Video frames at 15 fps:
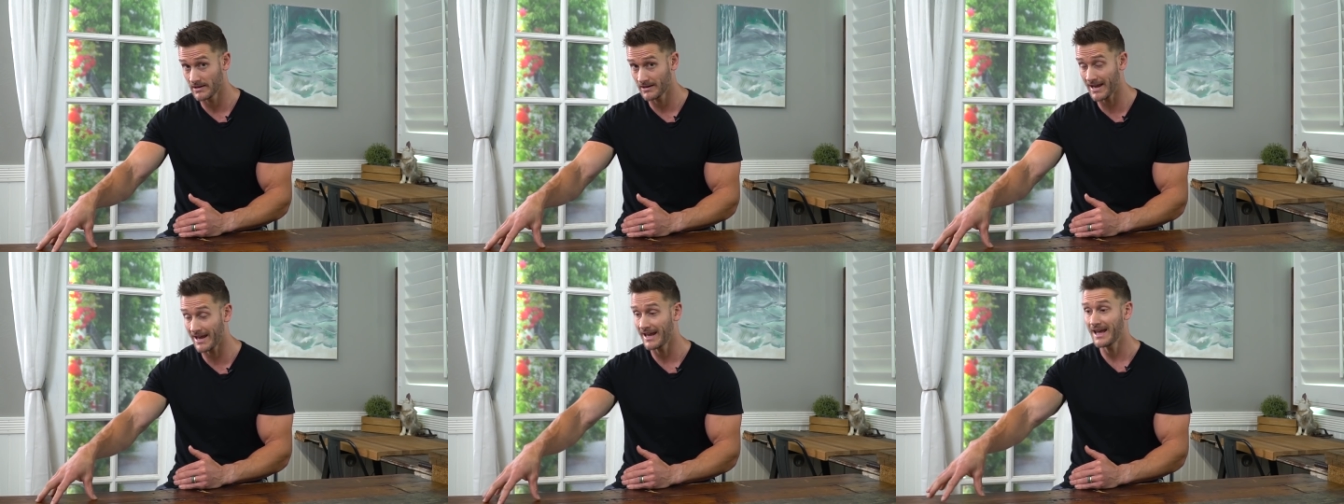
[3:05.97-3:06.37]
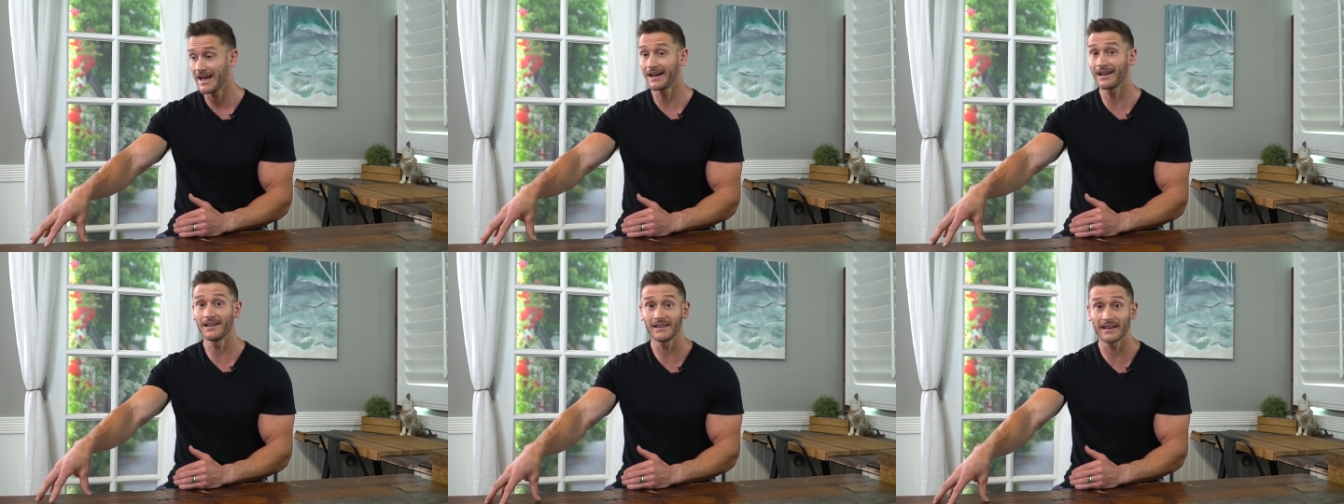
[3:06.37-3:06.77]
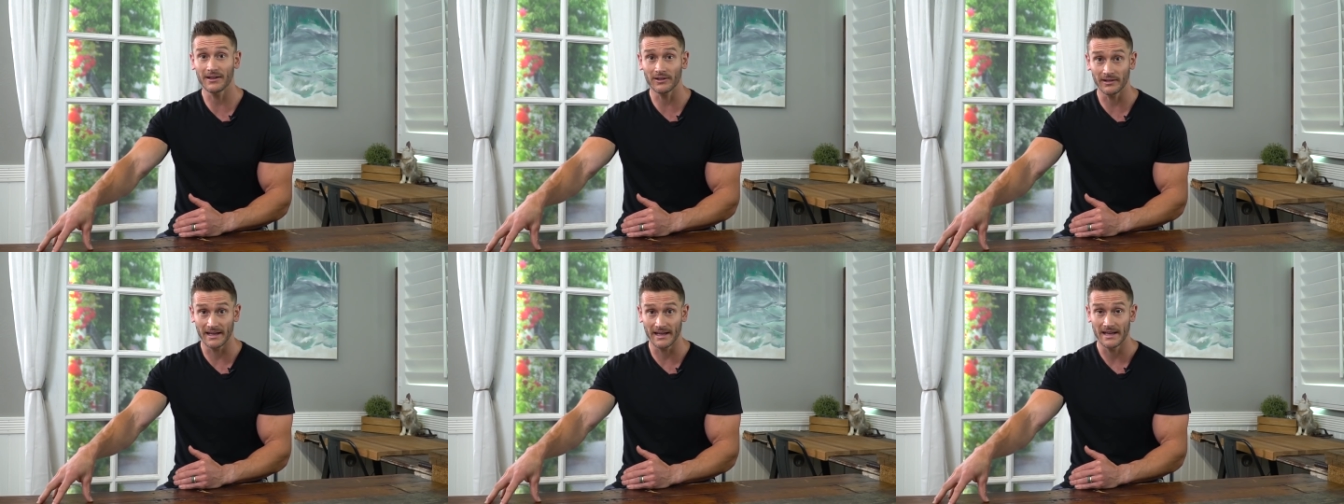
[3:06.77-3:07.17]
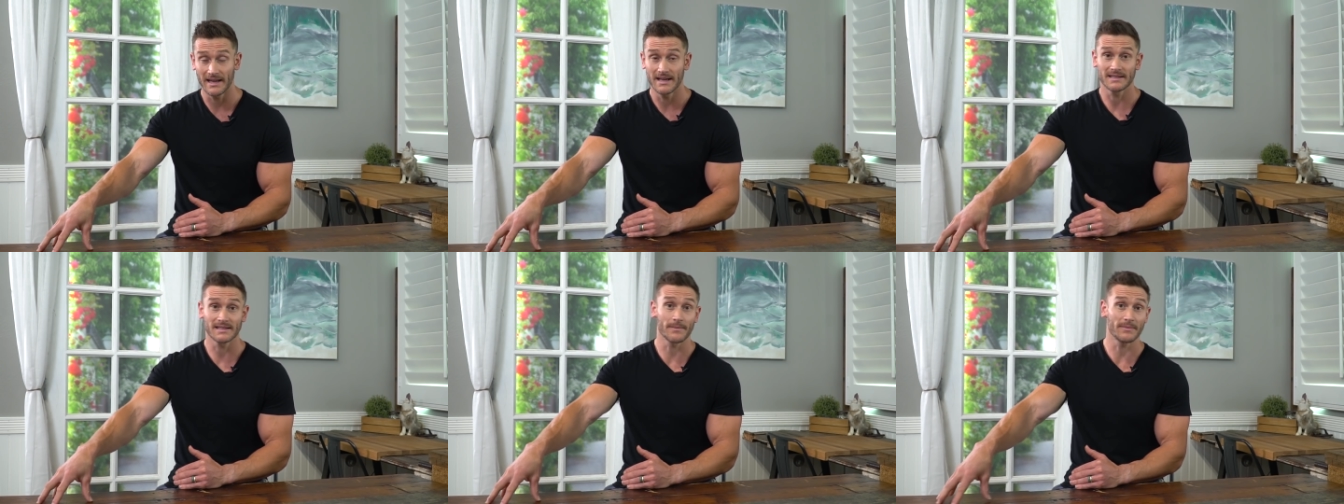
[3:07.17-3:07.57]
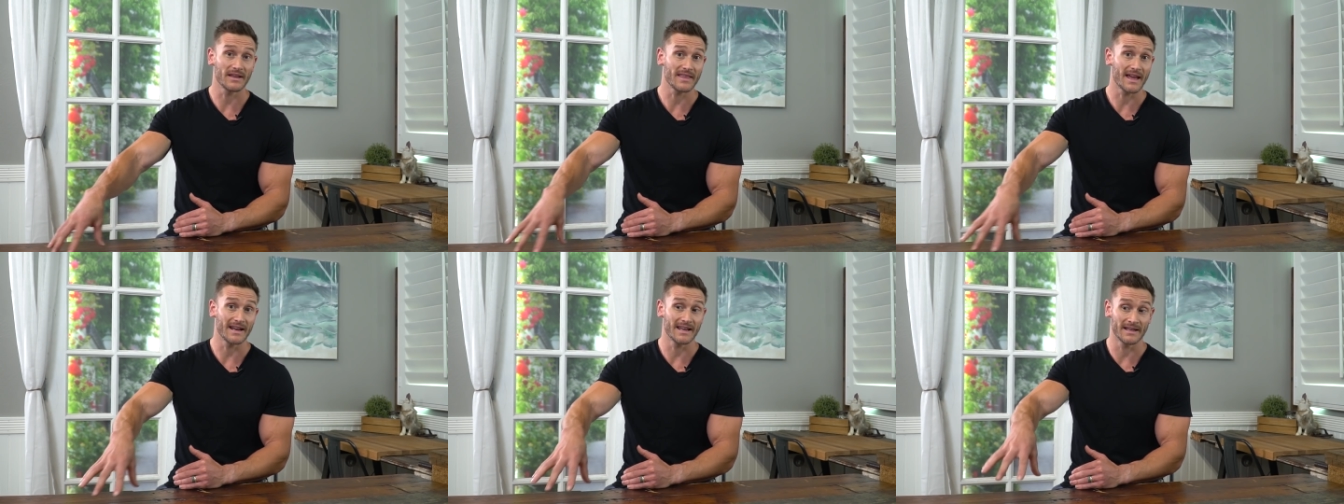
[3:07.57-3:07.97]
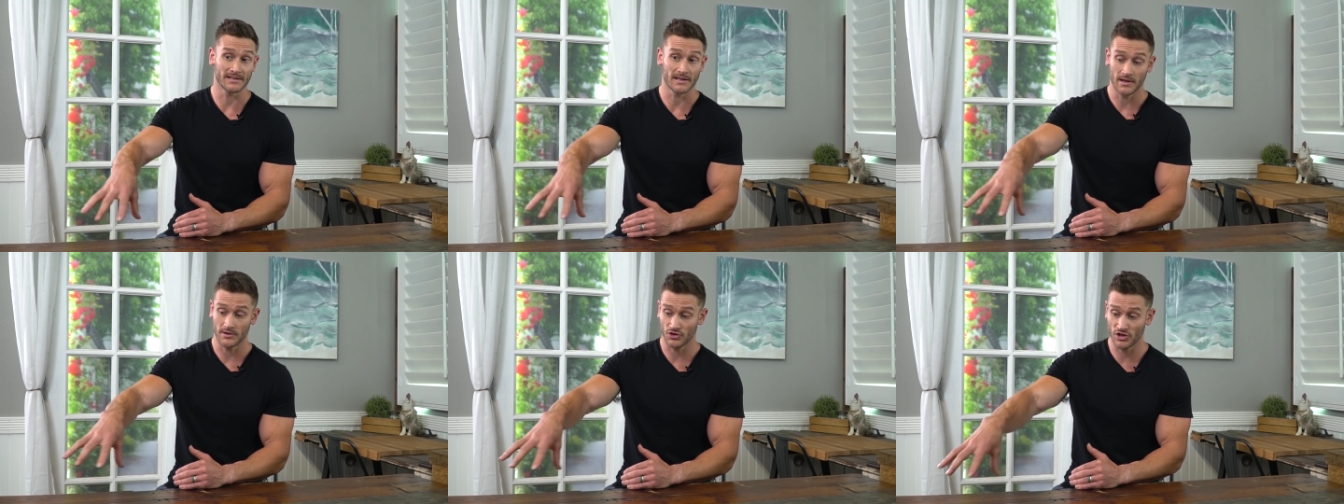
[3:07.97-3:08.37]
Okay, clearly something that is